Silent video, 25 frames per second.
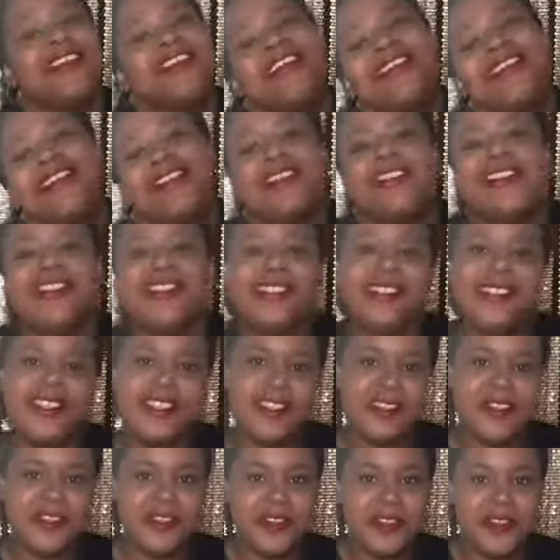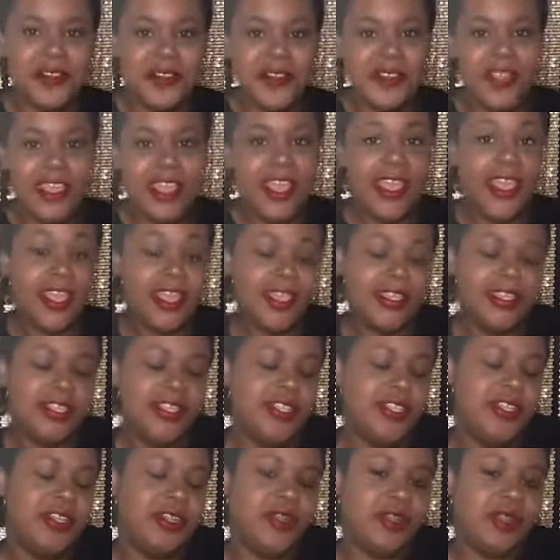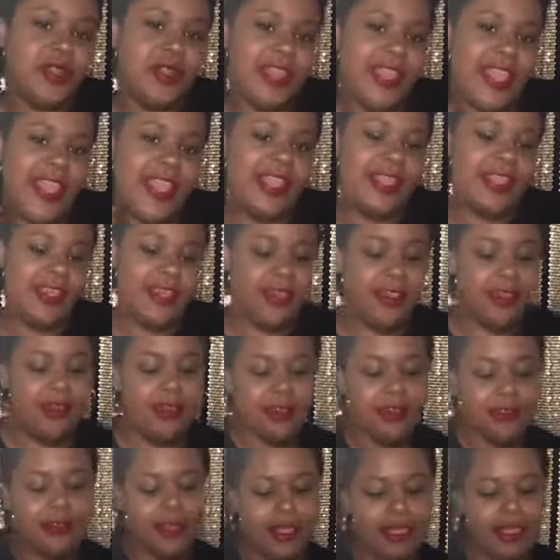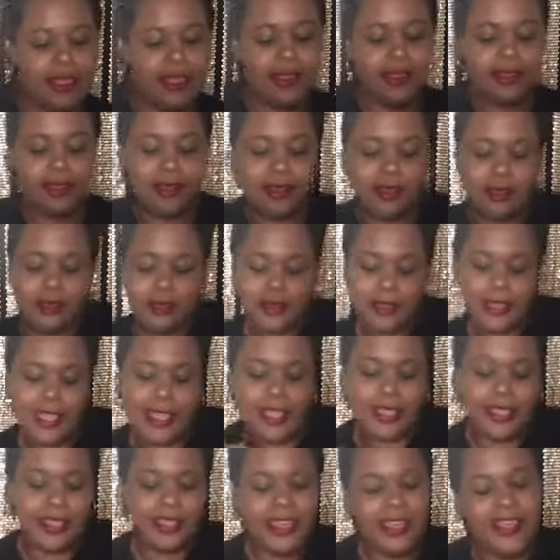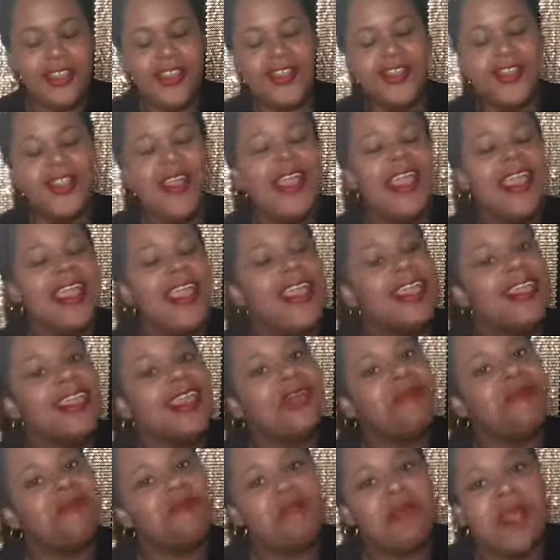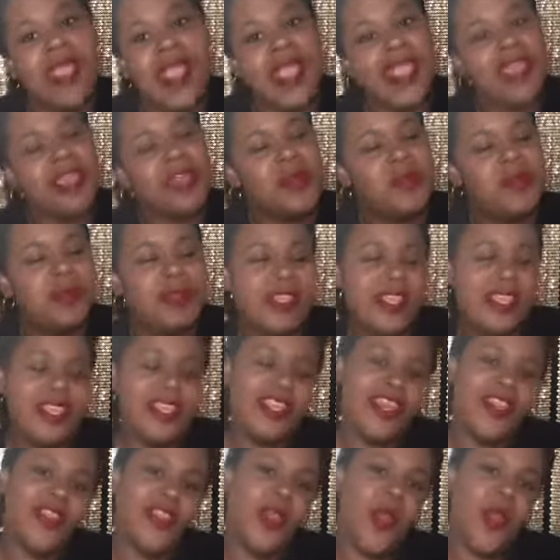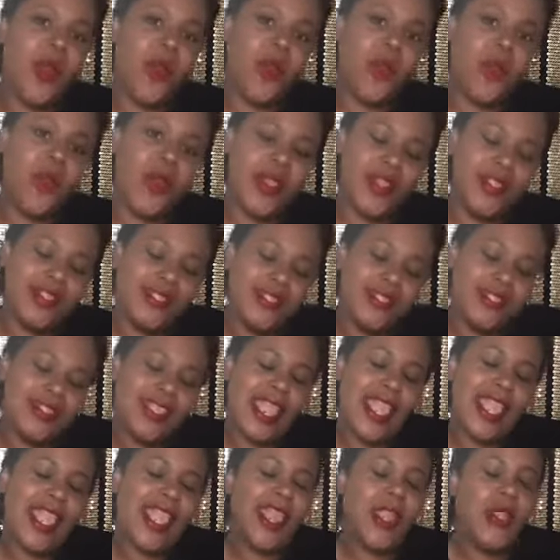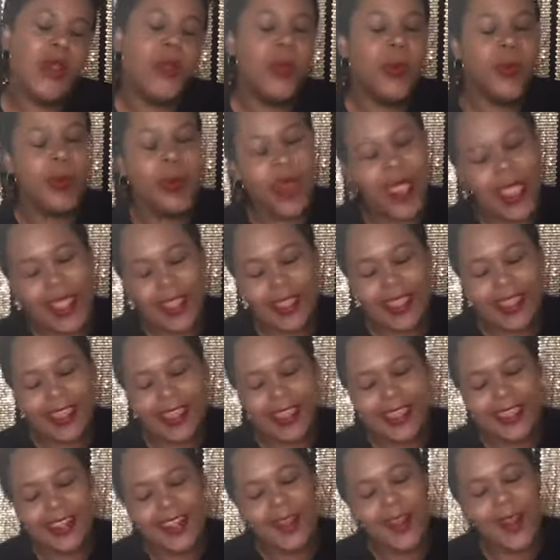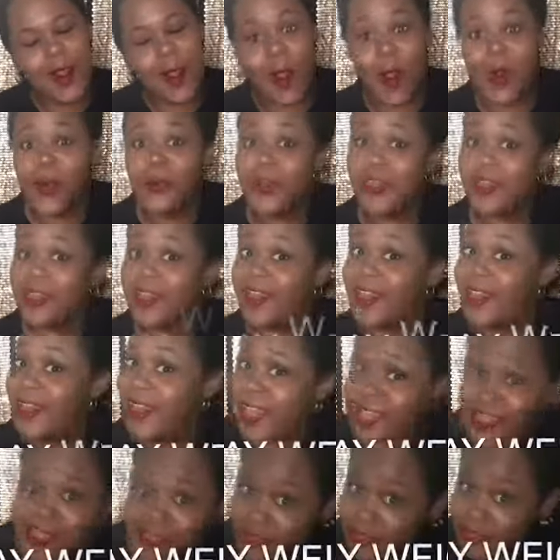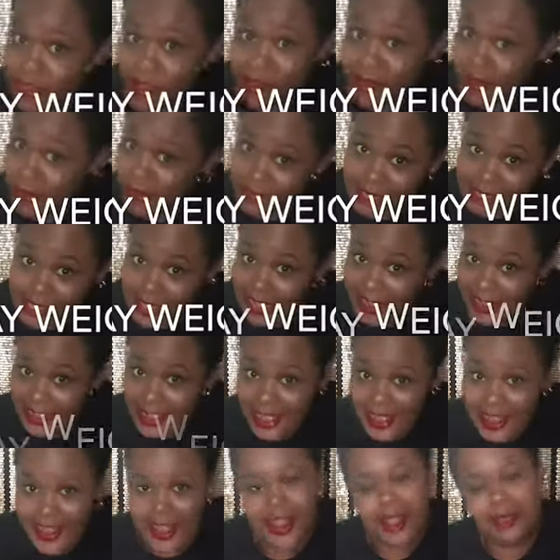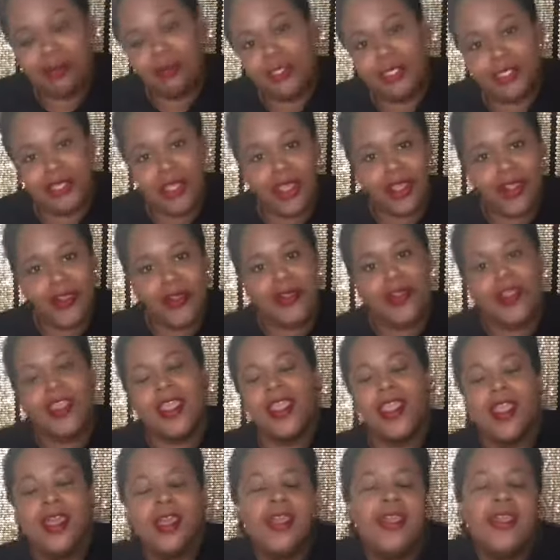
good, Cici crew? It's your girl, Kelly girl, Kelly girl, Kelly girl, and I'm back with another Wednesday weigh-in on a late Thursday night. I'm sorry.